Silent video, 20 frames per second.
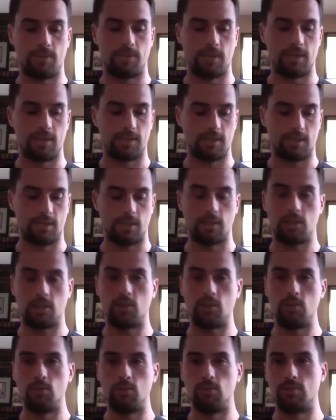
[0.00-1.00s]
And is he a
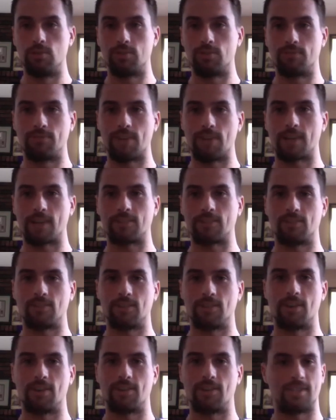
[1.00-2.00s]
huge factor
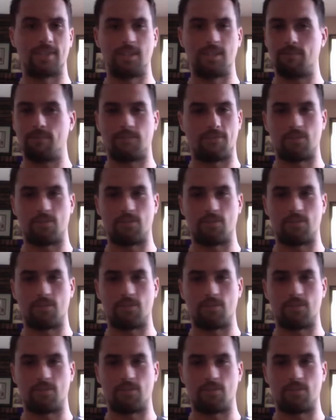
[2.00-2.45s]
in our team?